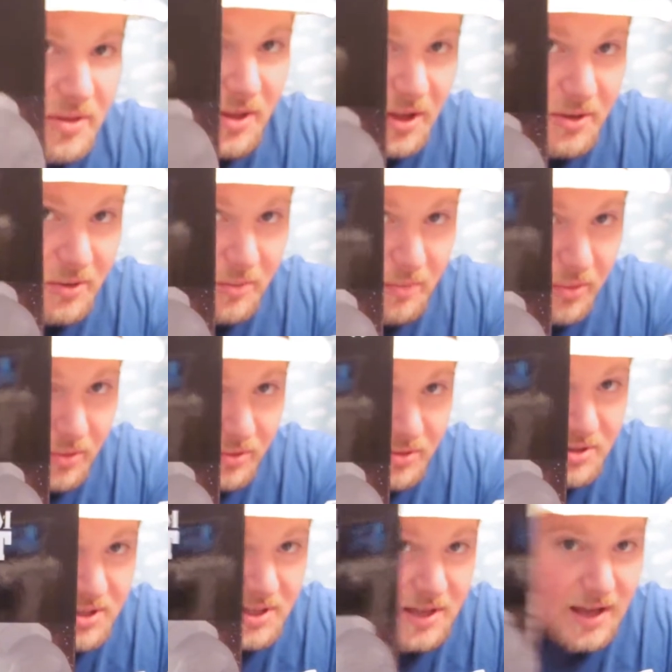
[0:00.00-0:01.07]

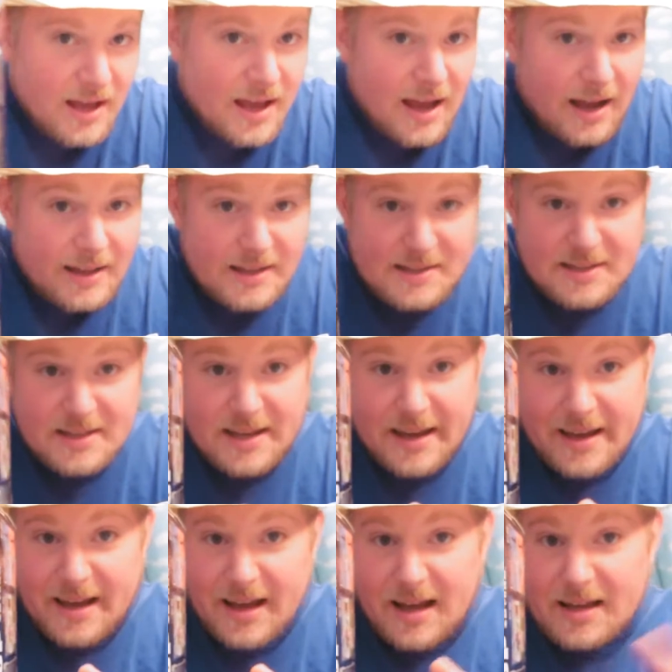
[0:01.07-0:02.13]
Thunderbolt. Let's
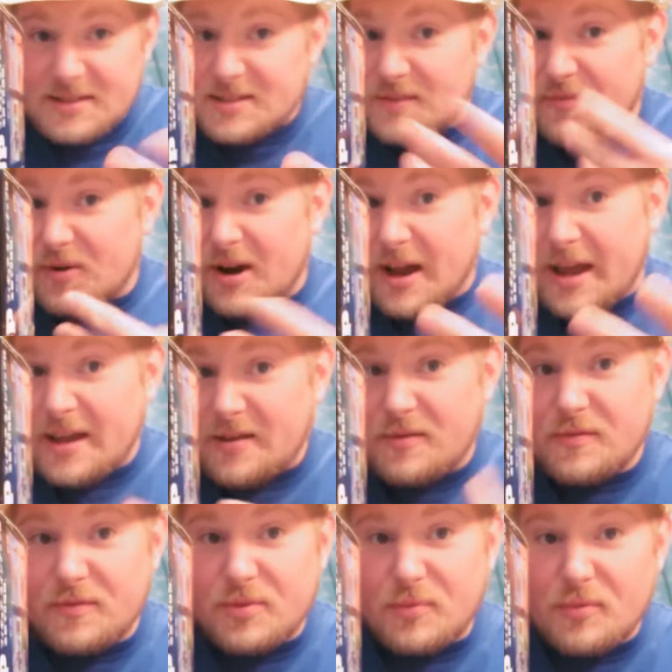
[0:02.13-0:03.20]
say a different
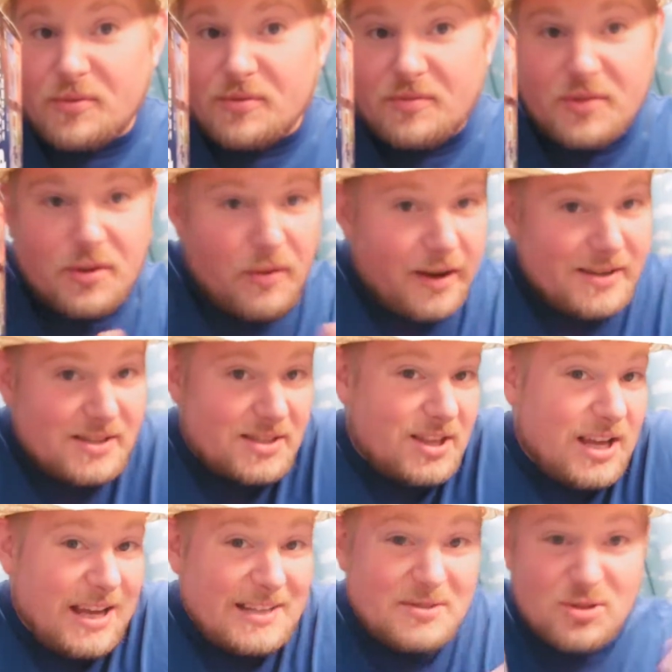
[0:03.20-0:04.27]
angle for the review. I just
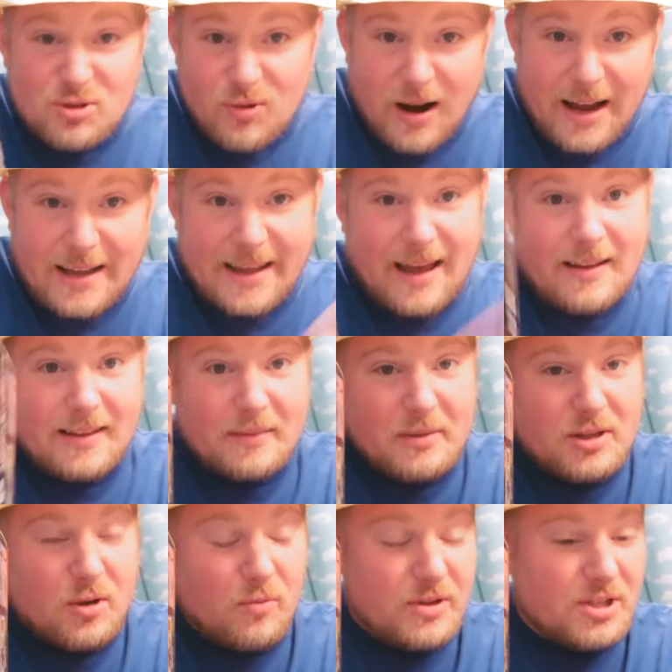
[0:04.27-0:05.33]
thought I'd try it out. Let
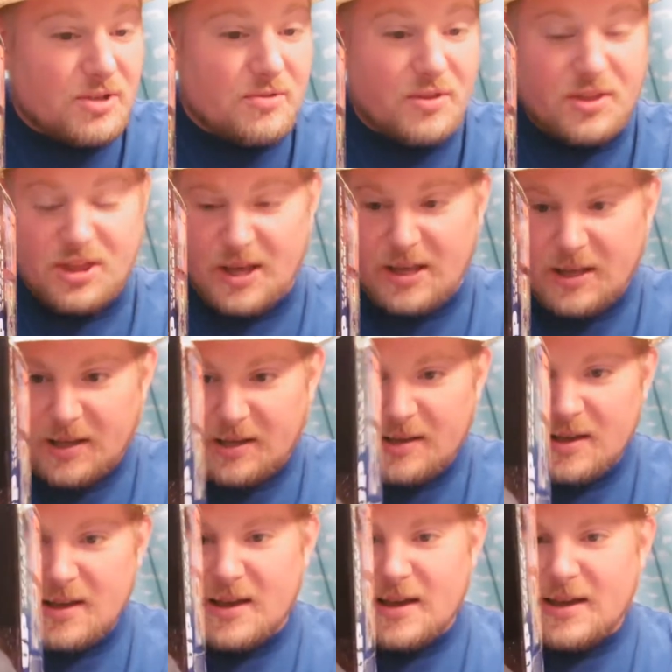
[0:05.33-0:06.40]
me know what you think.
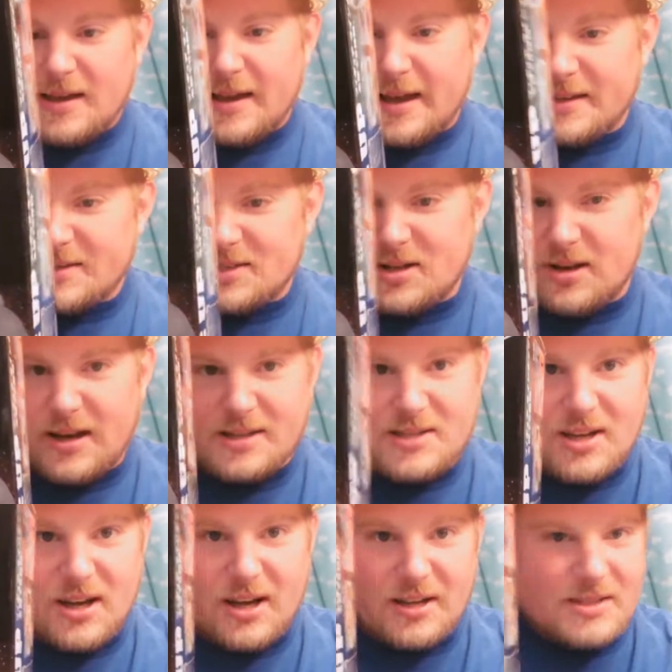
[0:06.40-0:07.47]
So I
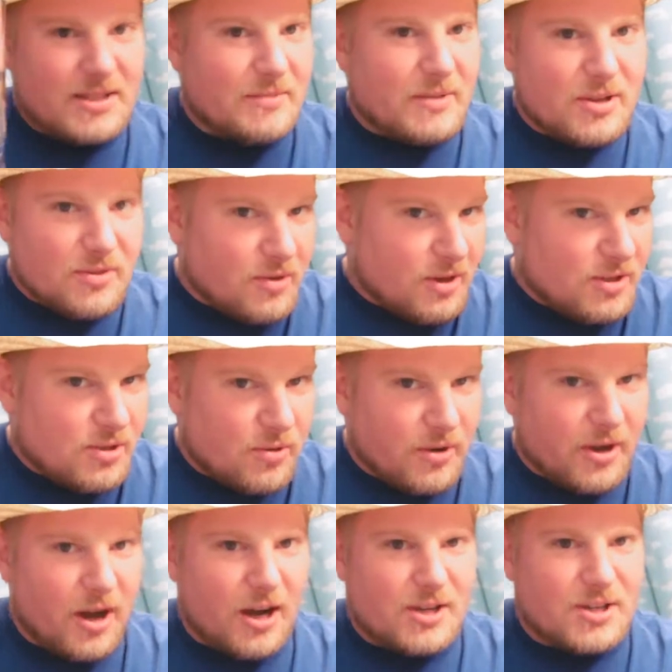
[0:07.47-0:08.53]
saw somebody doing a
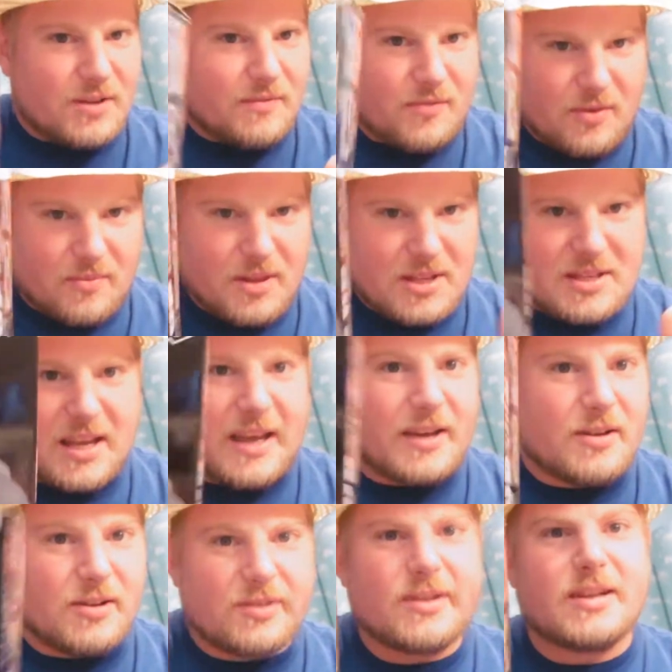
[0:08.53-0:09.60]
toy auction from this
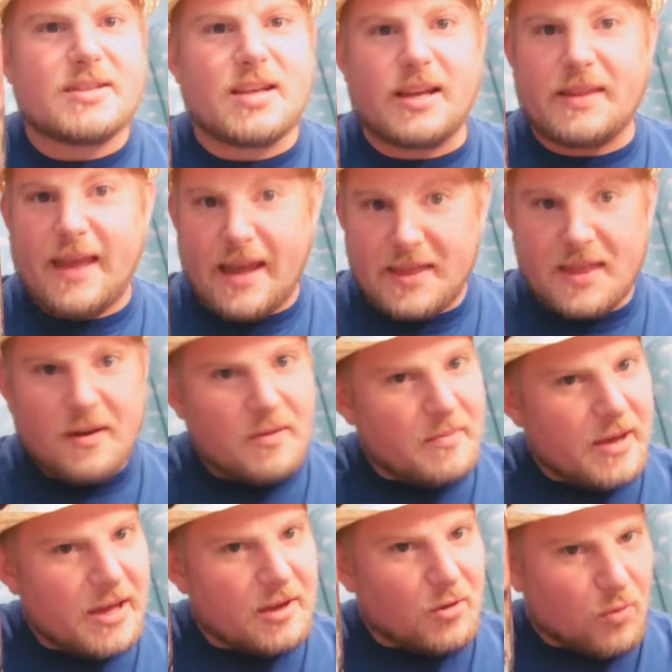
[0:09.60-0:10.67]
angle, and I was like, man, that would
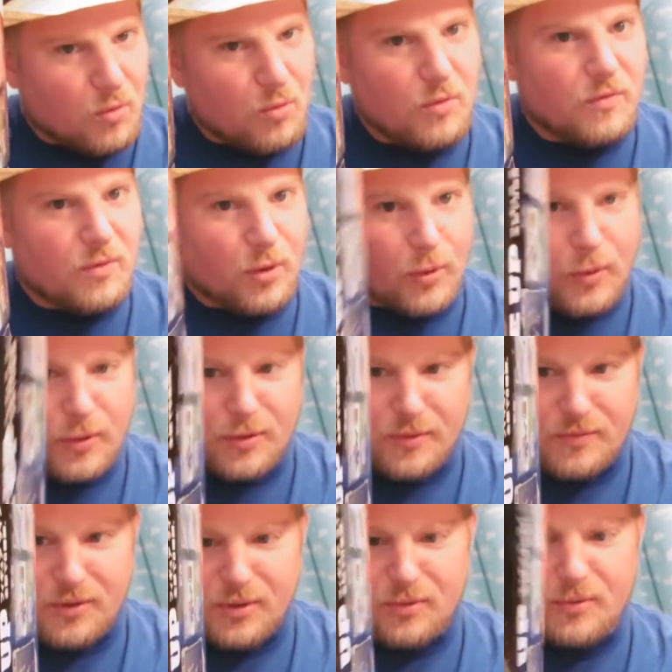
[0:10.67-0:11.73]
be cool for a
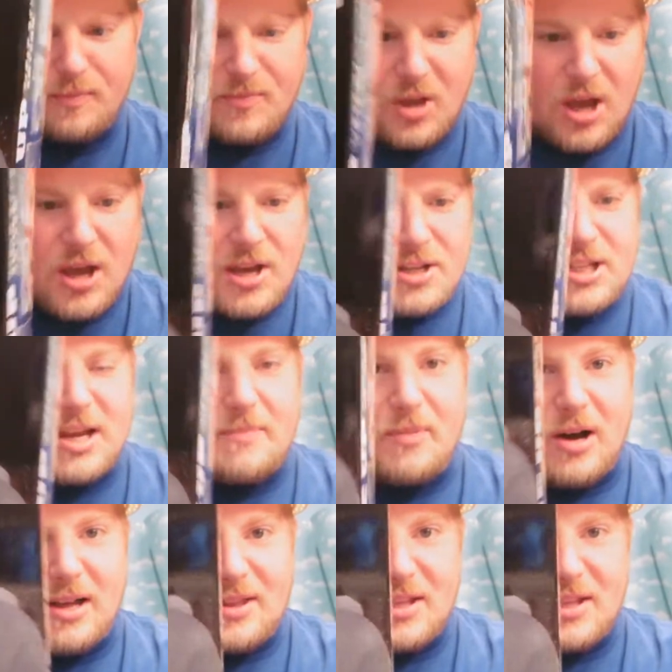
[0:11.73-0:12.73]
review. So I bought